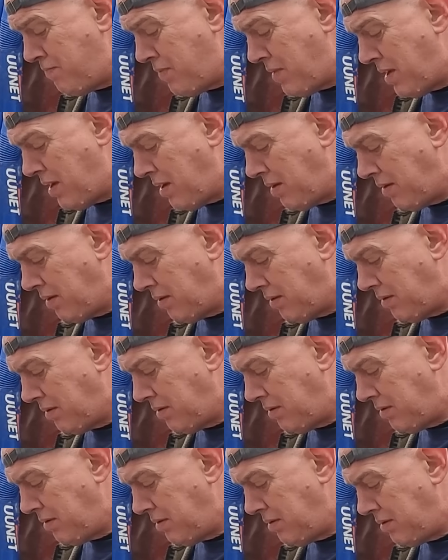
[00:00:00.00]
but
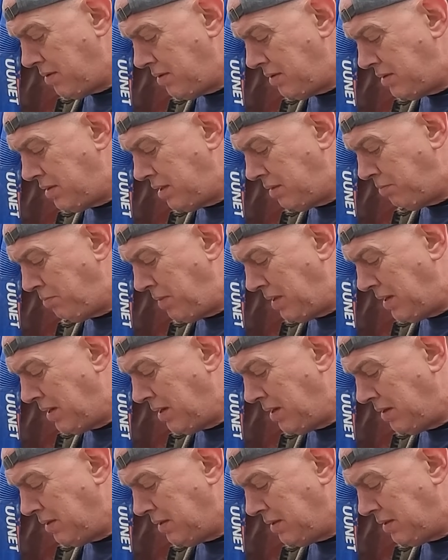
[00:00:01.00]
just
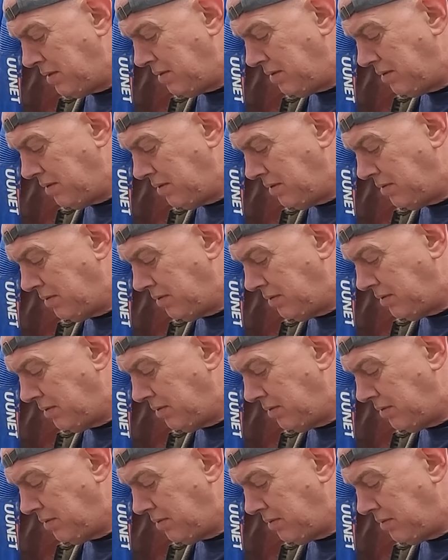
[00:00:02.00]
because,
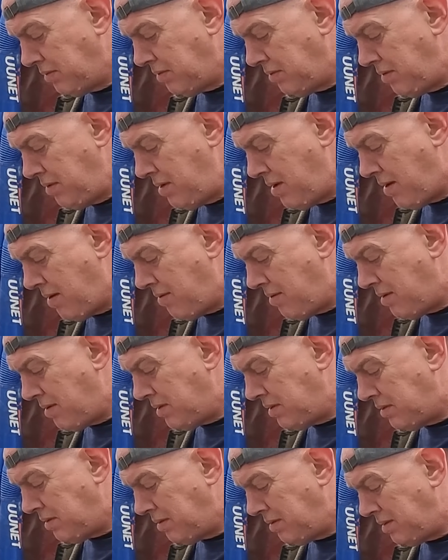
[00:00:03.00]
you
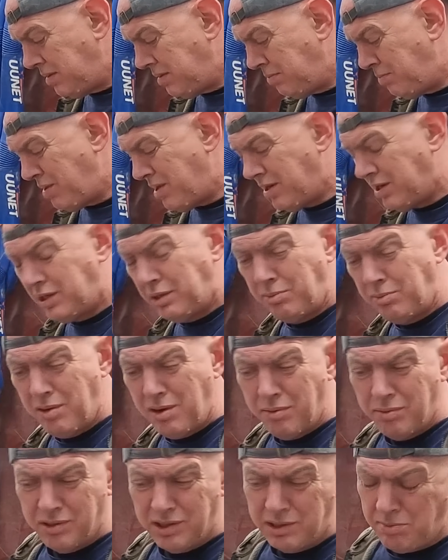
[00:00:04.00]
know, there's a bit of
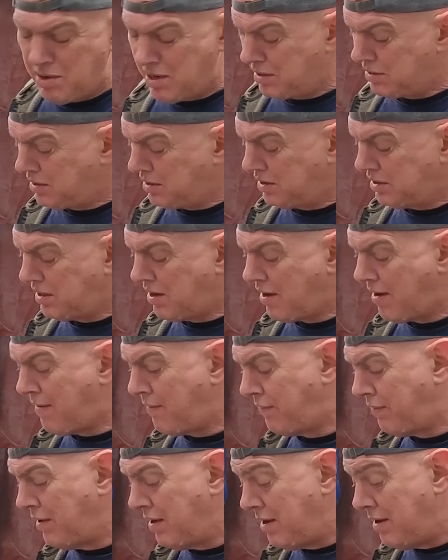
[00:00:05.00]
schmoo and smuts and
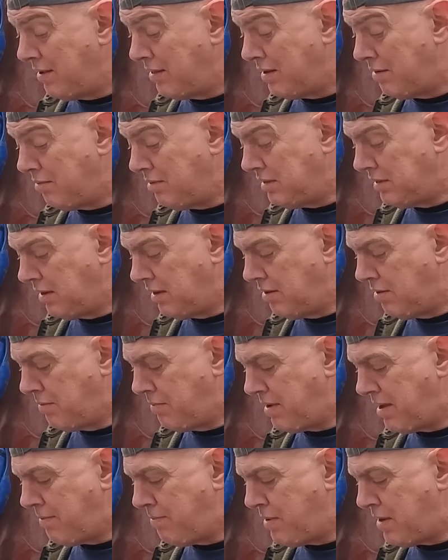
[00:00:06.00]
stuff. There is a little
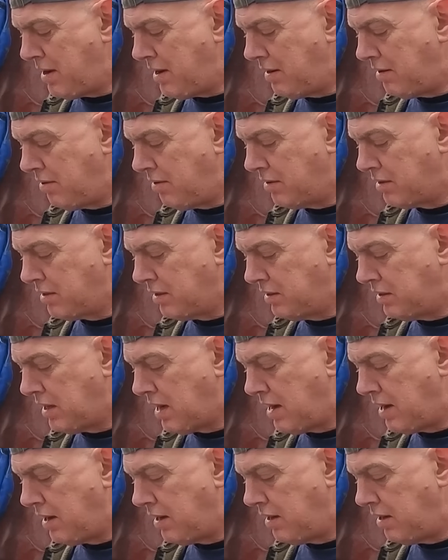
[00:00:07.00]
bit of pitting, like I
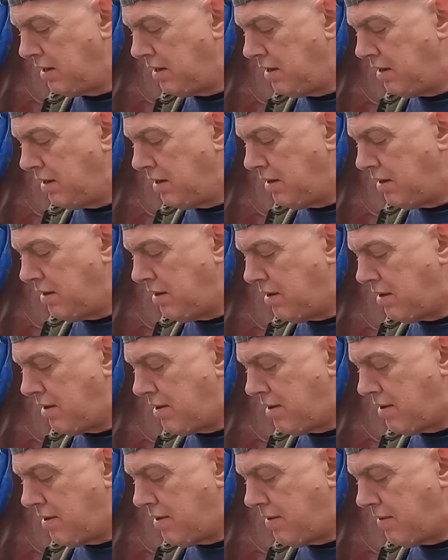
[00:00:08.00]
say.
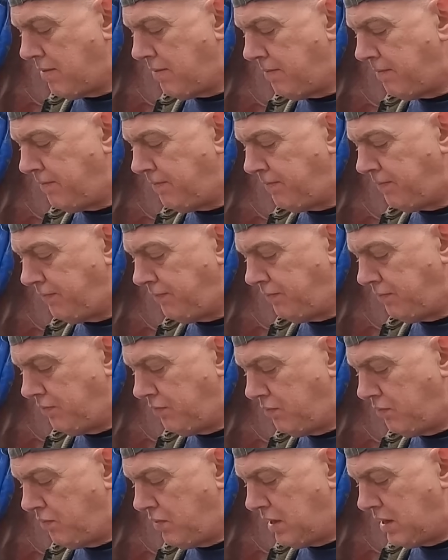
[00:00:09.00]

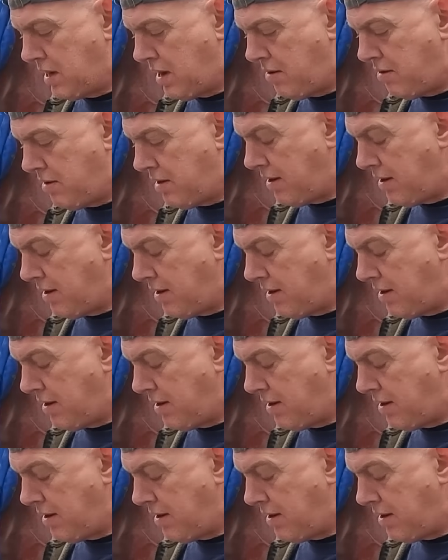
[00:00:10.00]
We're going